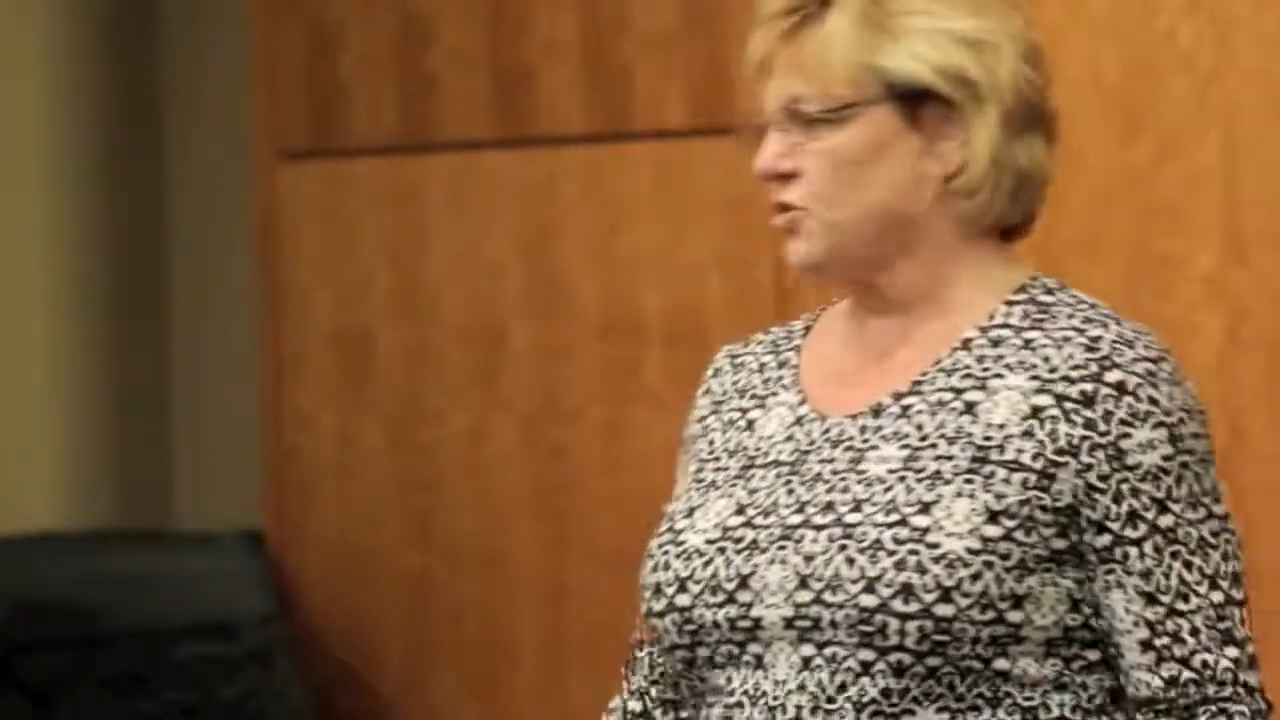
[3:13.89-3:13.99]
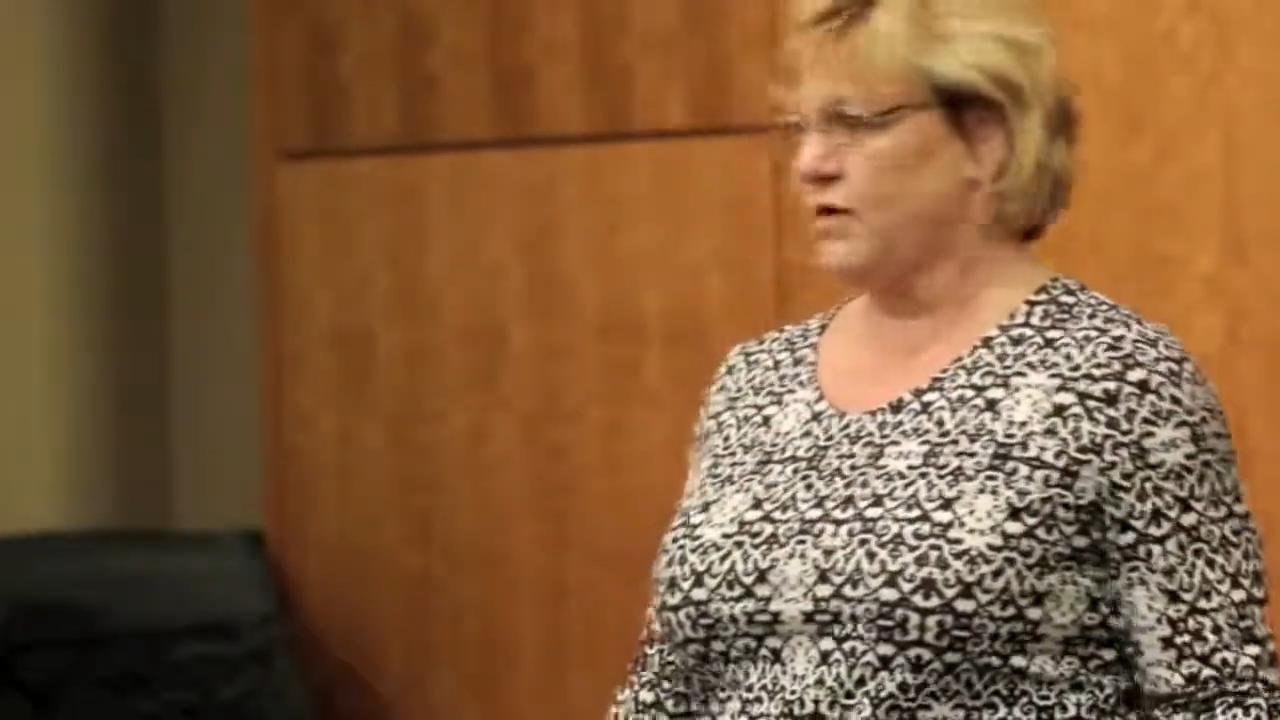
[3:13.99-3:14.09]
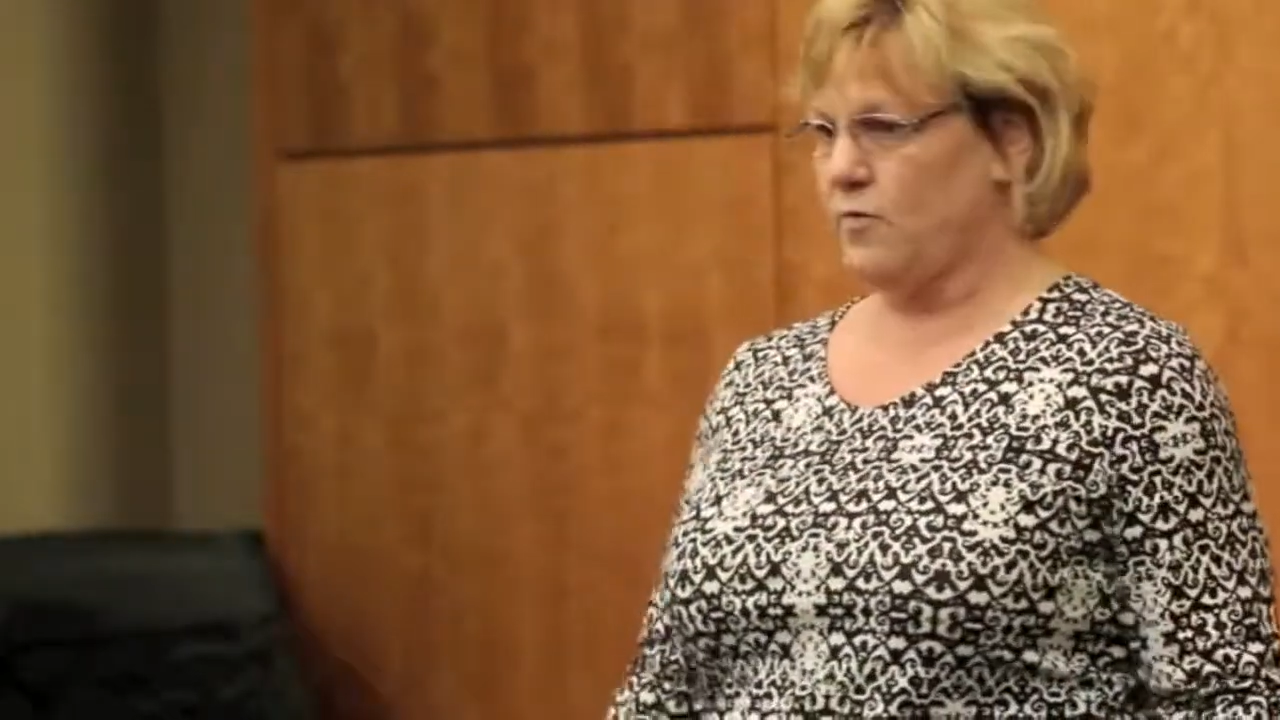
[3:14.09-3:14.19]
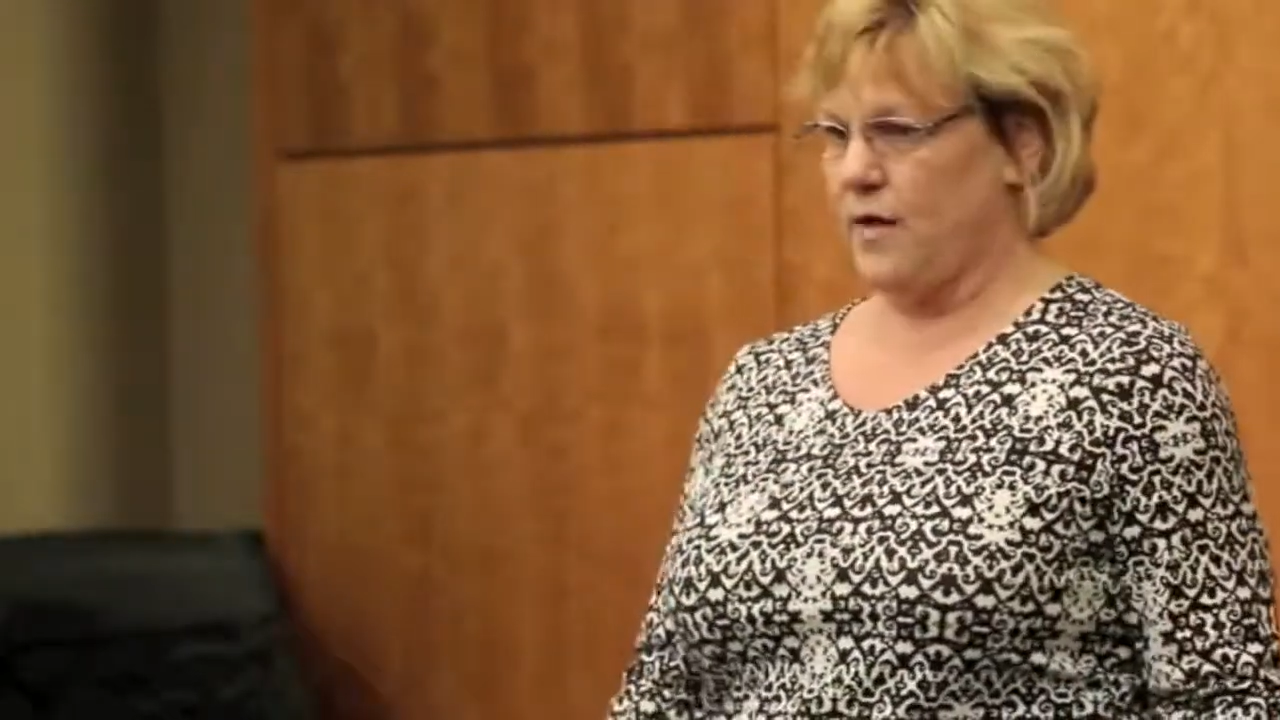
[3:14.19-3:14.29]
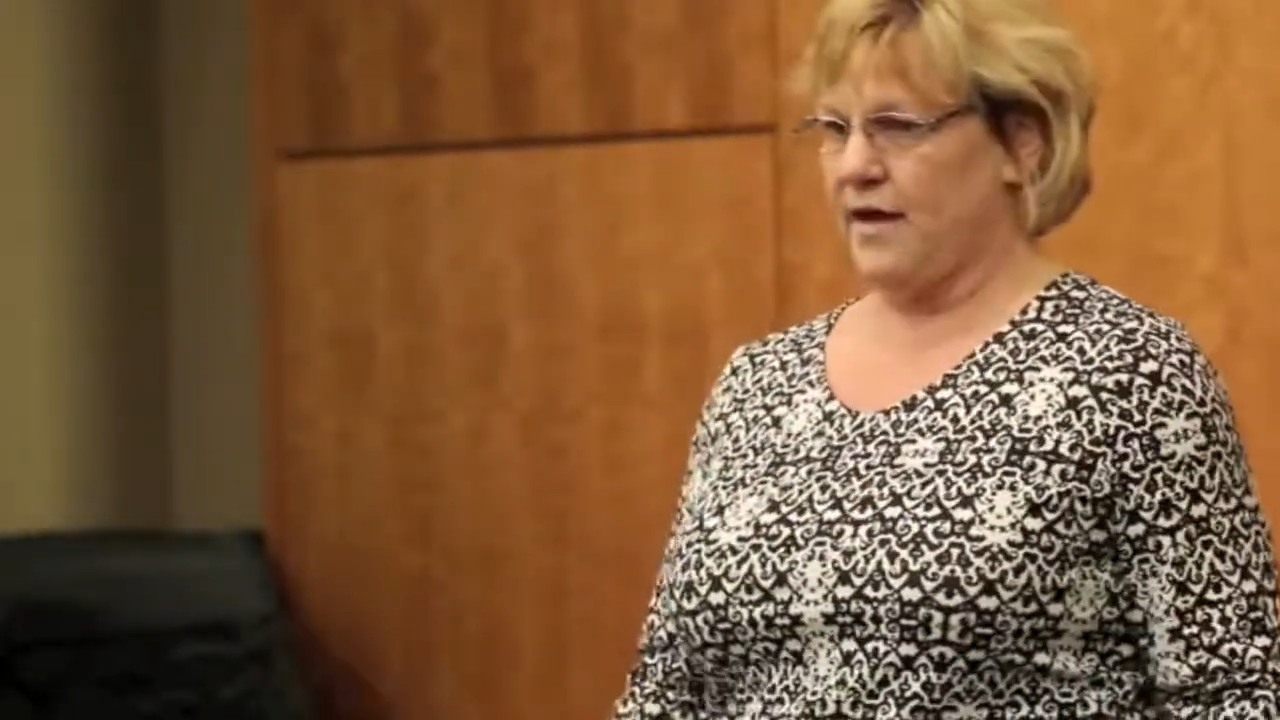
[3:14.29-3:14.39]

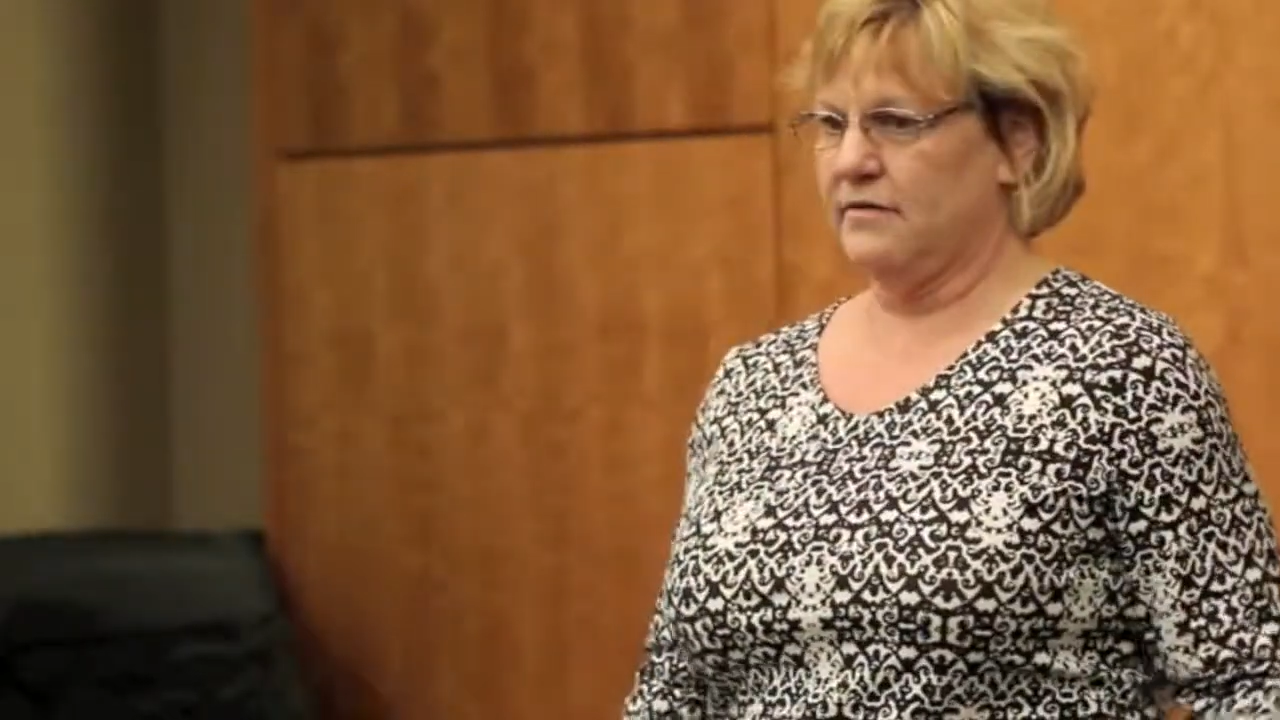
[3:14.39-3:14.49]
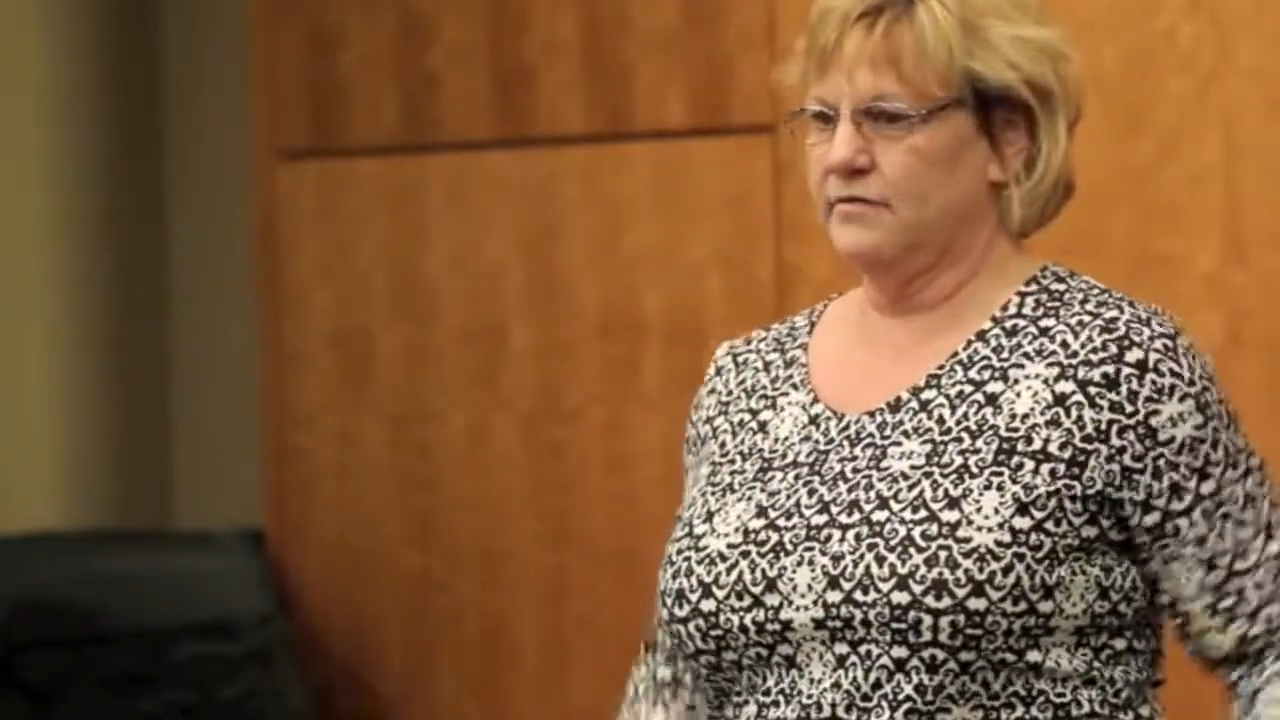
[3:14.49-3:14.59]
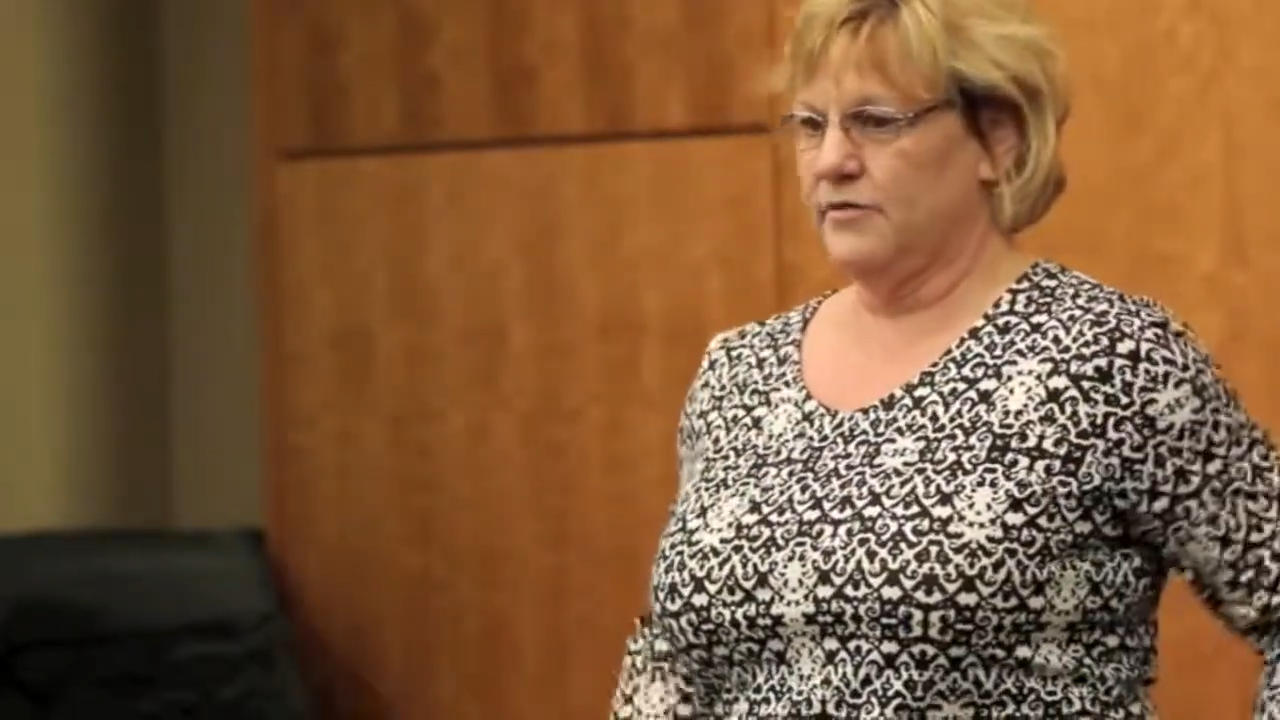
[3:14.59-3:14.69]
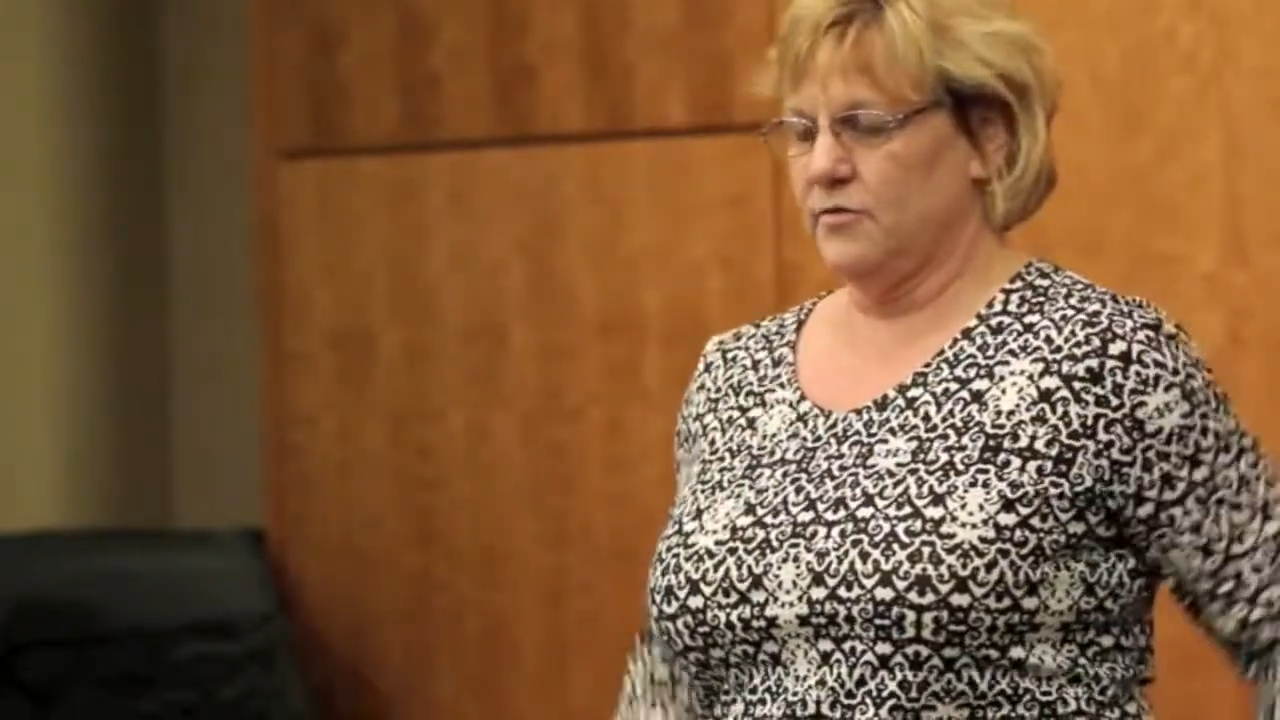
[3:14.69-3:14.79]
soaking wet